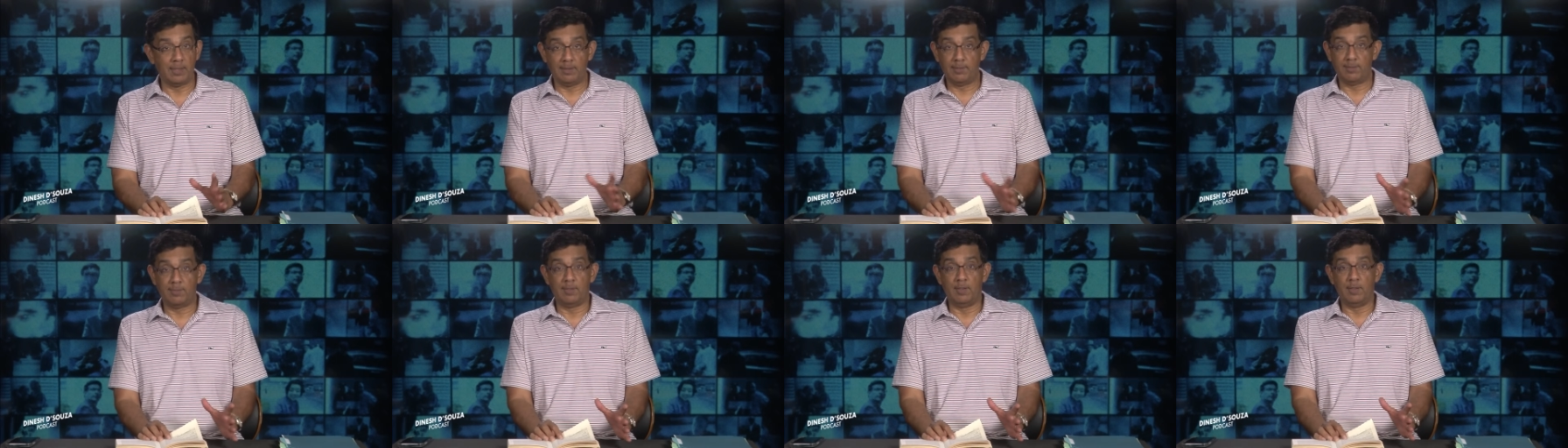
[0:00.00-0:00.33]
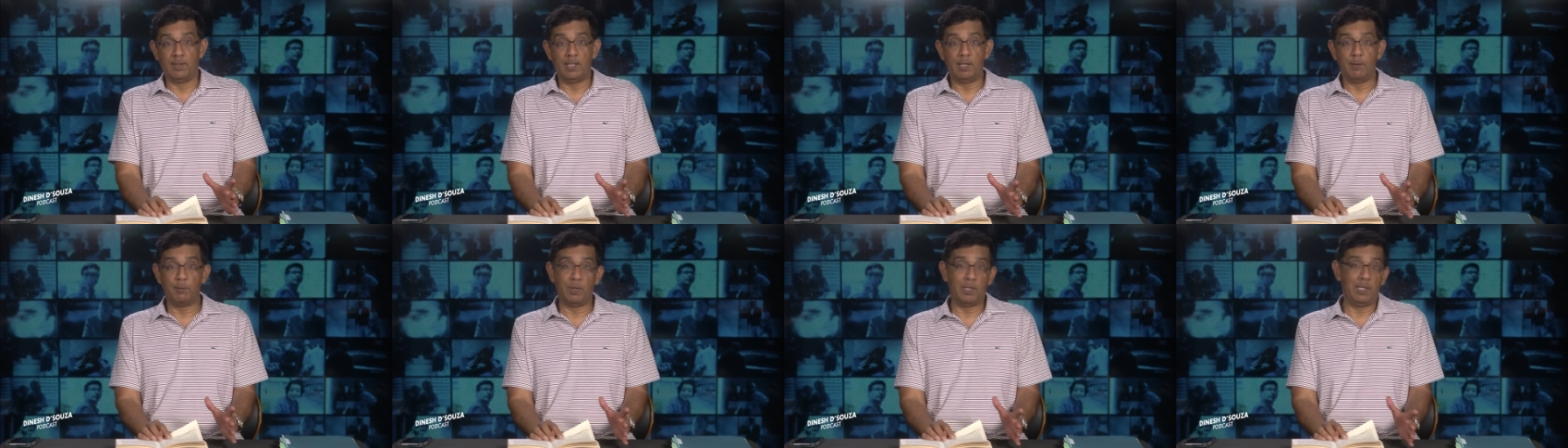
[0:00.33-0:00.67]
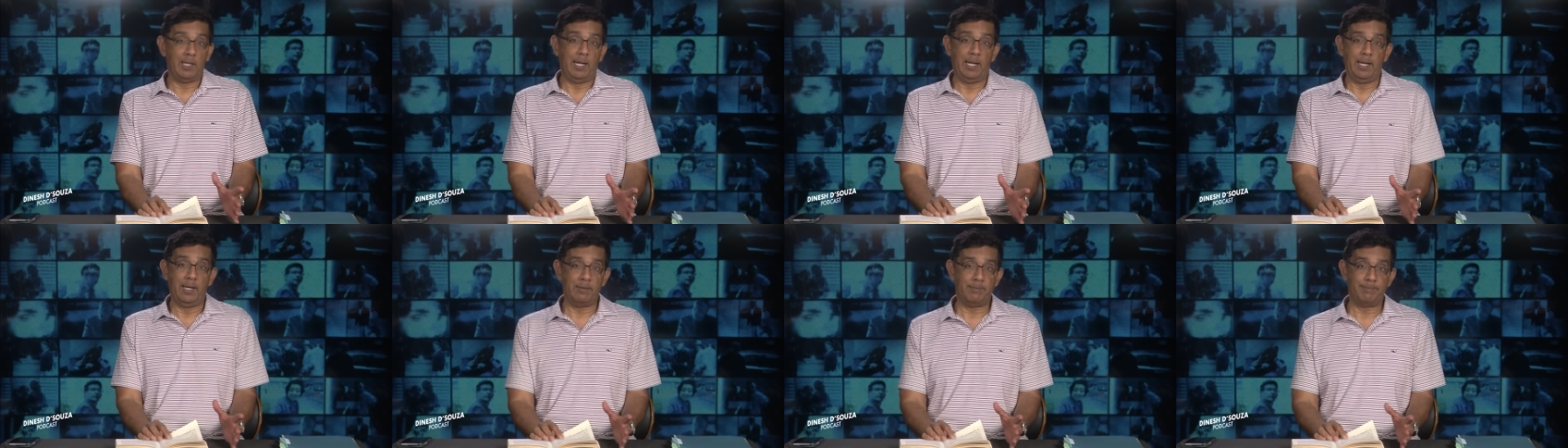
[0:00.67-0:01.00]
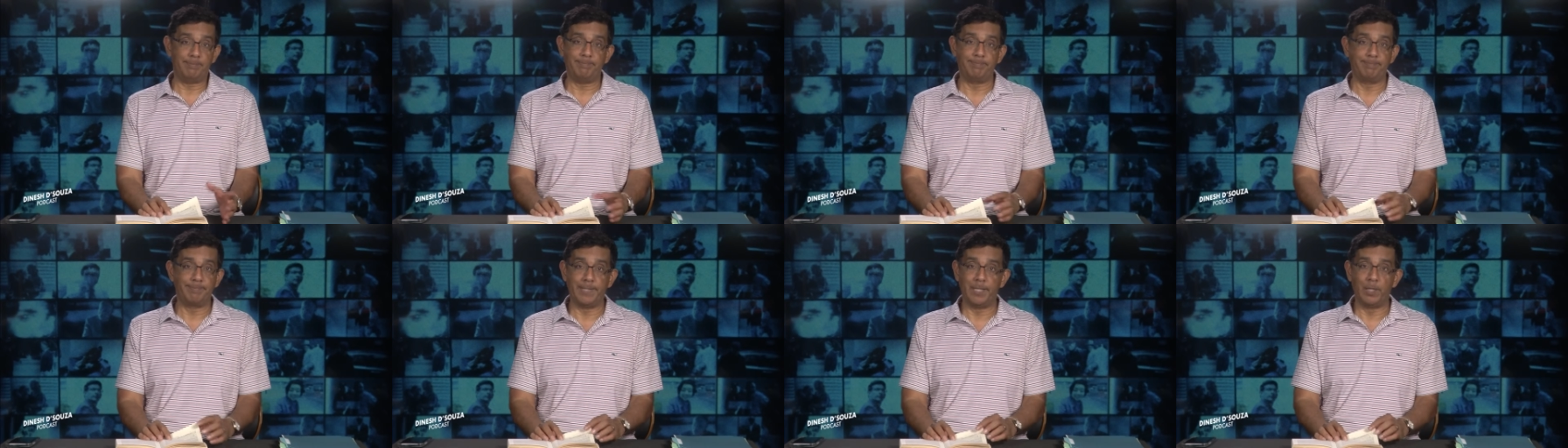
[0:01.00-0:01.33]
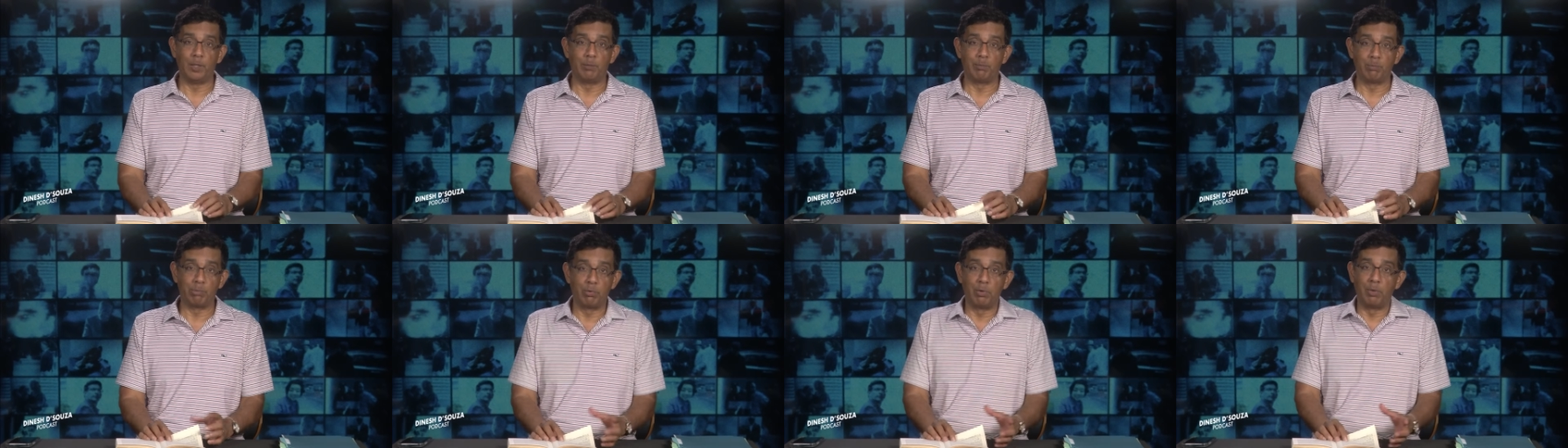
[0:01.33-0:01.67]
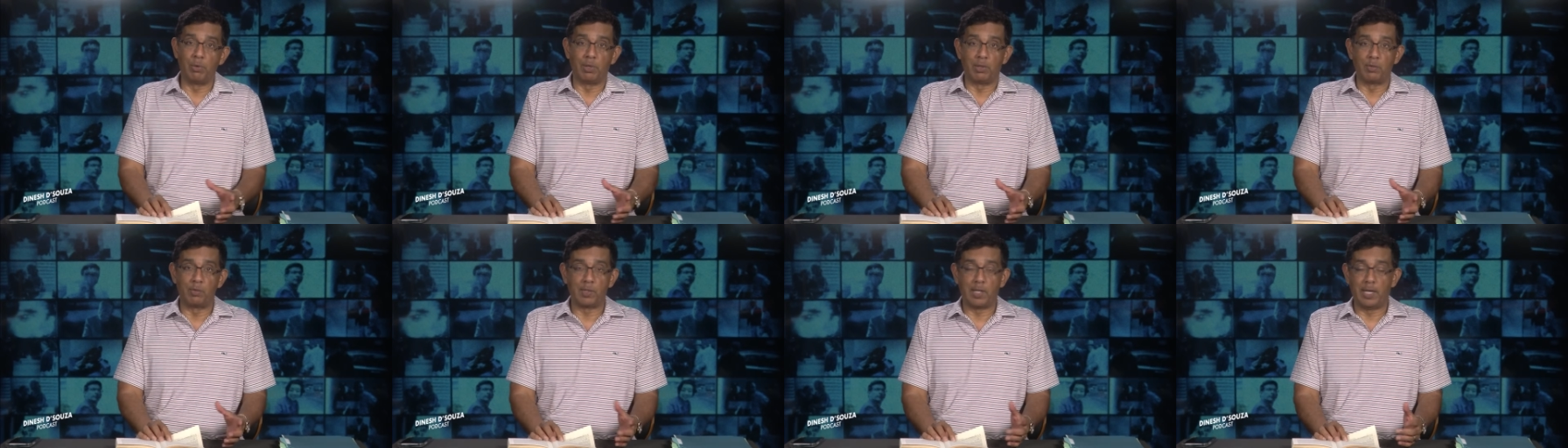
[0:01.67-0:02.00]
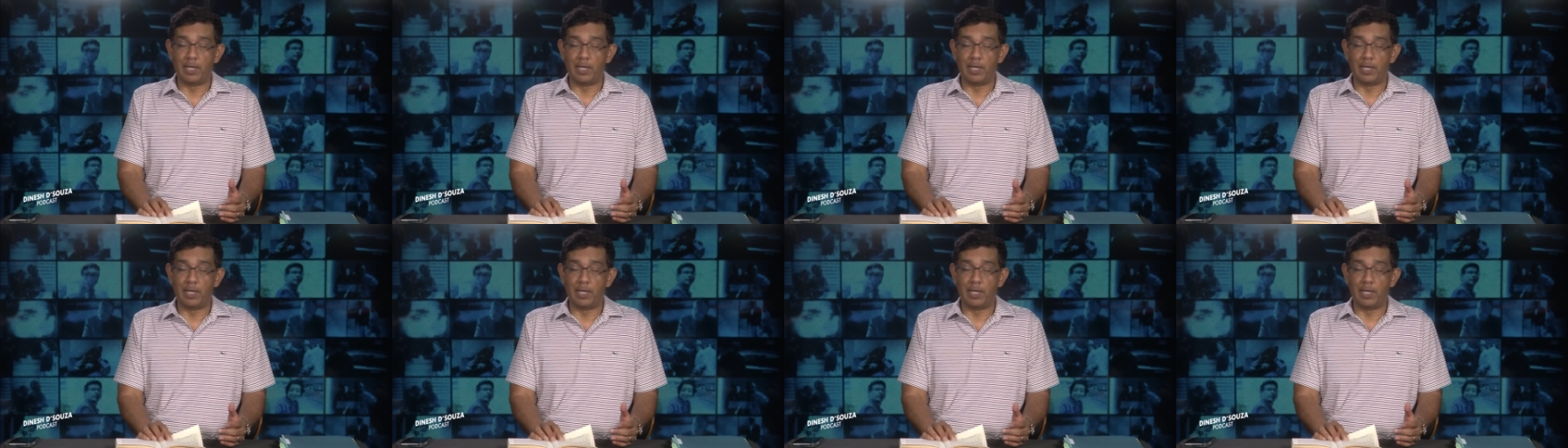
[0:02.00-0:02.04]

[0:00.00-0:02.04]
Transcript: listen, they were like, you know, Brutus.